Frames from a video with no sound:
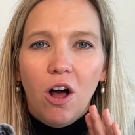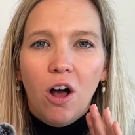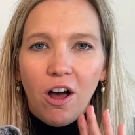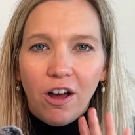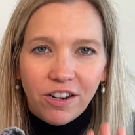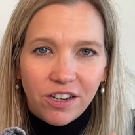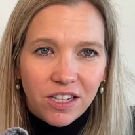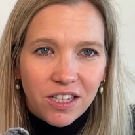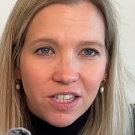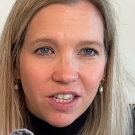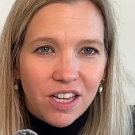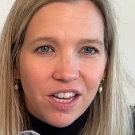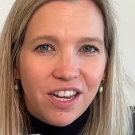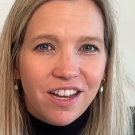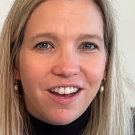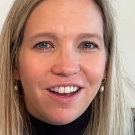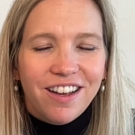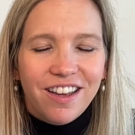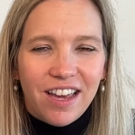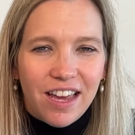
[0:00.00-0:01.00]
honestly
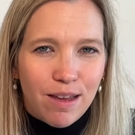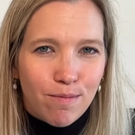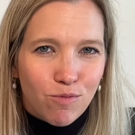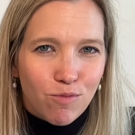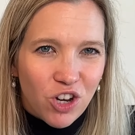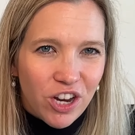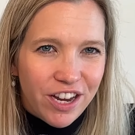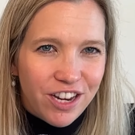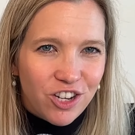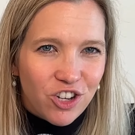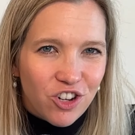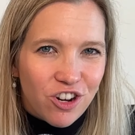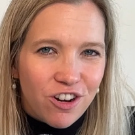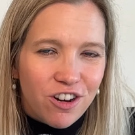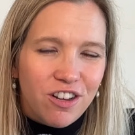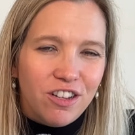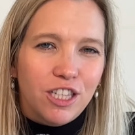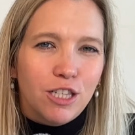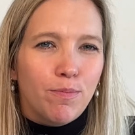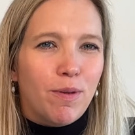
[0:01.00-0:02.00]
a game
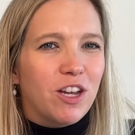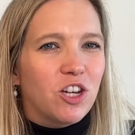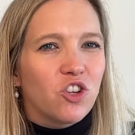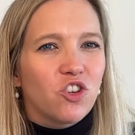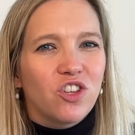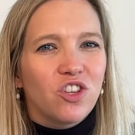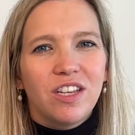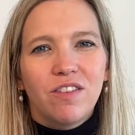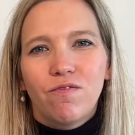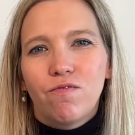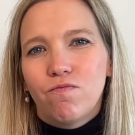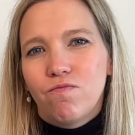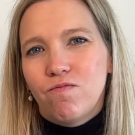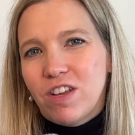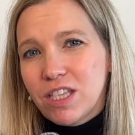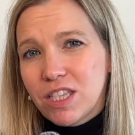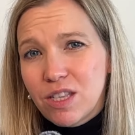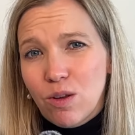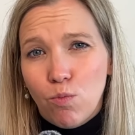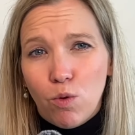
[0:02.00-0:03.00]
changer, especially
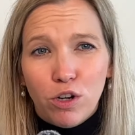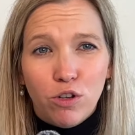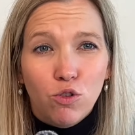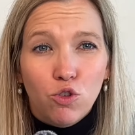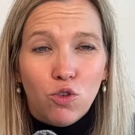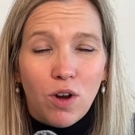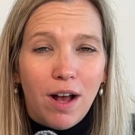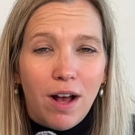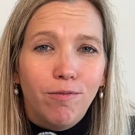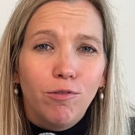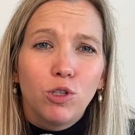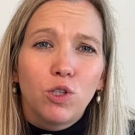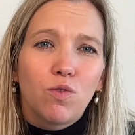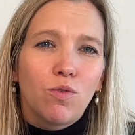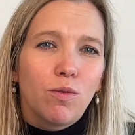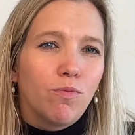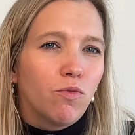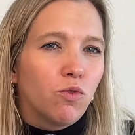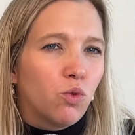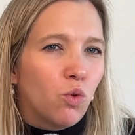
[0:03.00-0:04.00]
as someone who travels
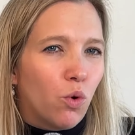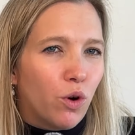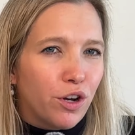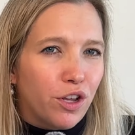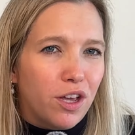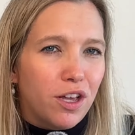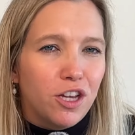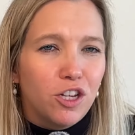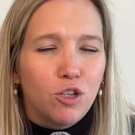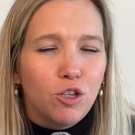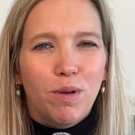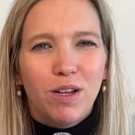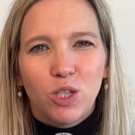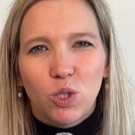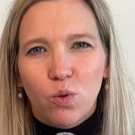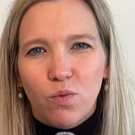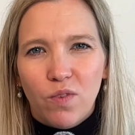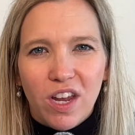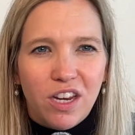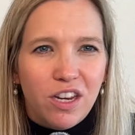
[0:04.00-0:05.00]
from Florida to
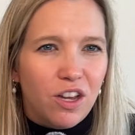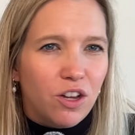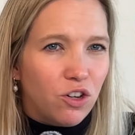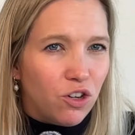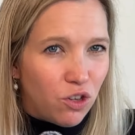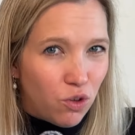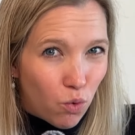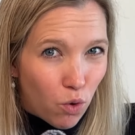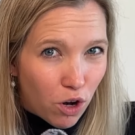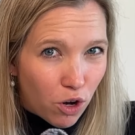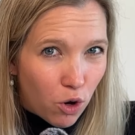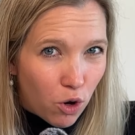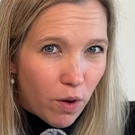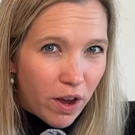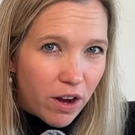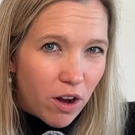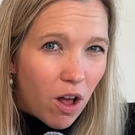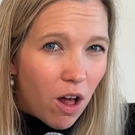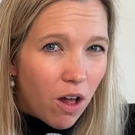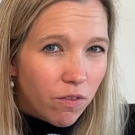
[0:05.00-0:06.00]
Pennsylvania and New York
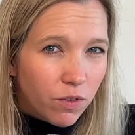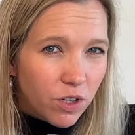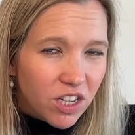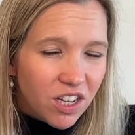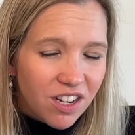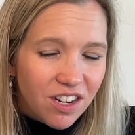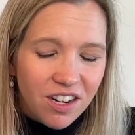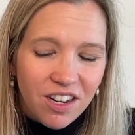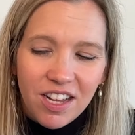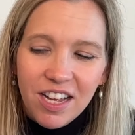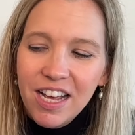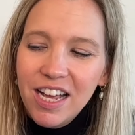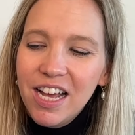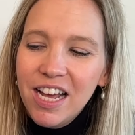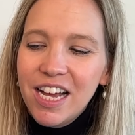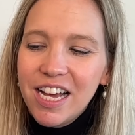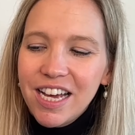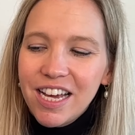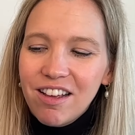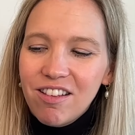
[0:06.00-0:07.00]
quite often.
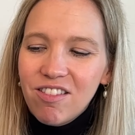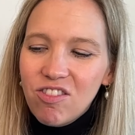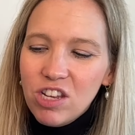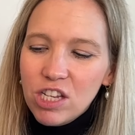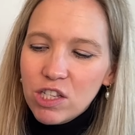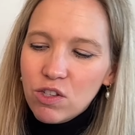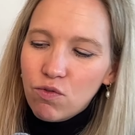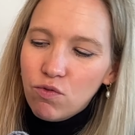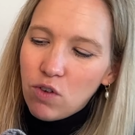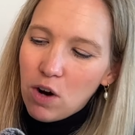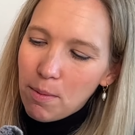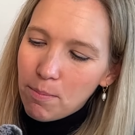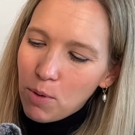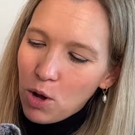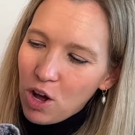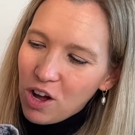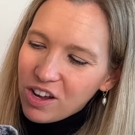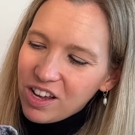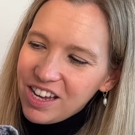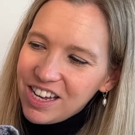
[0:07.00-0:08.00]
This front
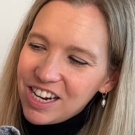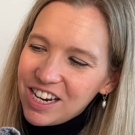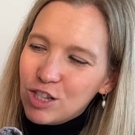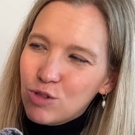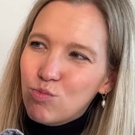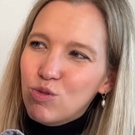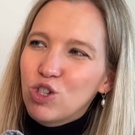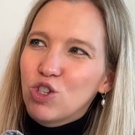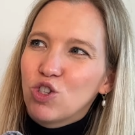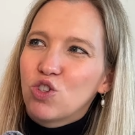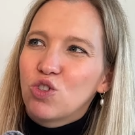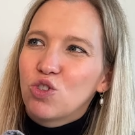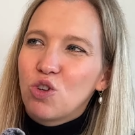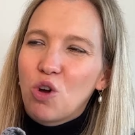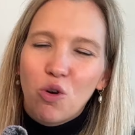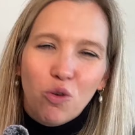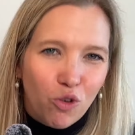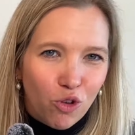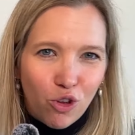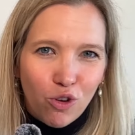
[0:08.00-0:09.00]
pocket has been
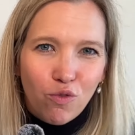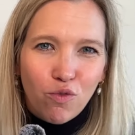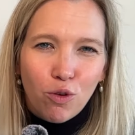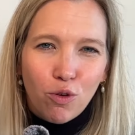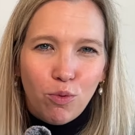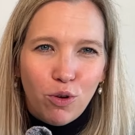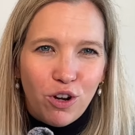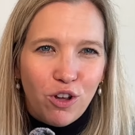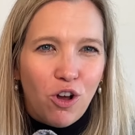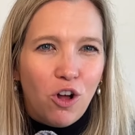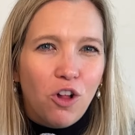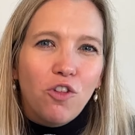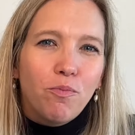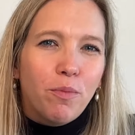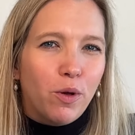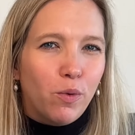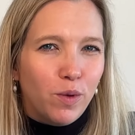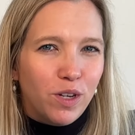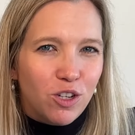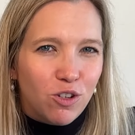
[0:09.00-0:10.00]
so good for putting all of
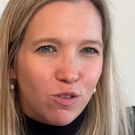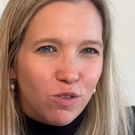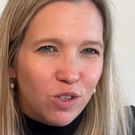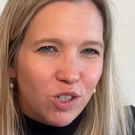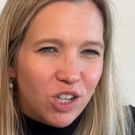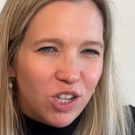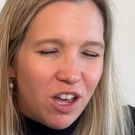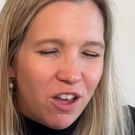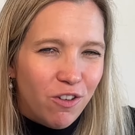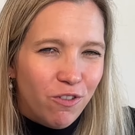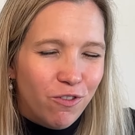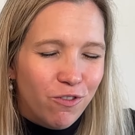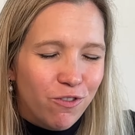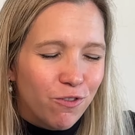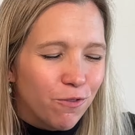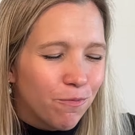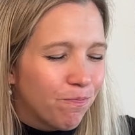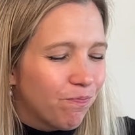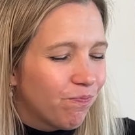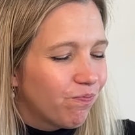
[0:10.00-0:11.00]
my winter stuff.